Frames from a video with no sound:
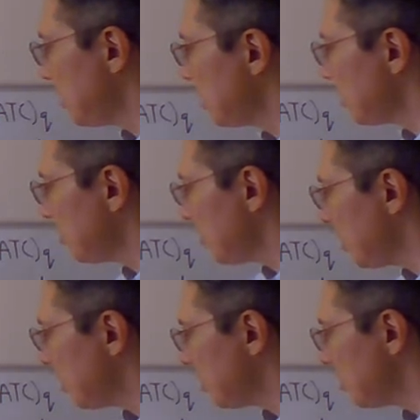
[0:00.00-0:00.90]
basically
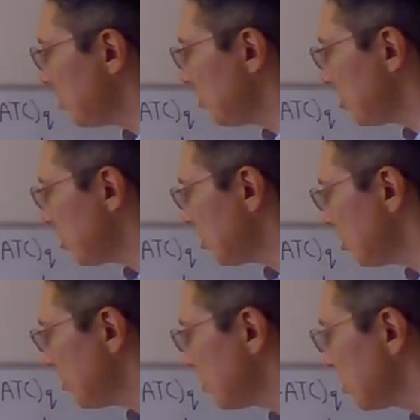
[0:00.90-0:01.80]
where these two
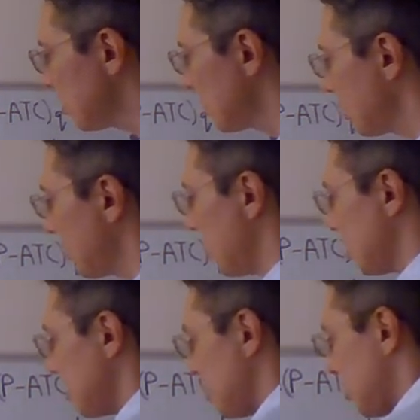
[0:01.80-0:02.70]
curves
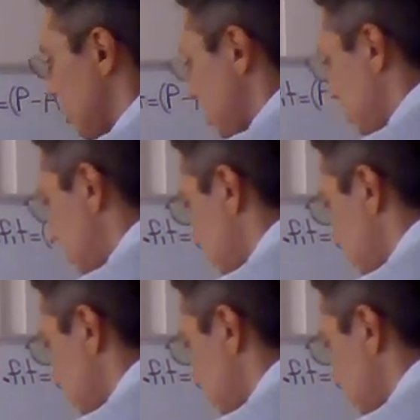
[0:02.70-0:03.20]
cross each other.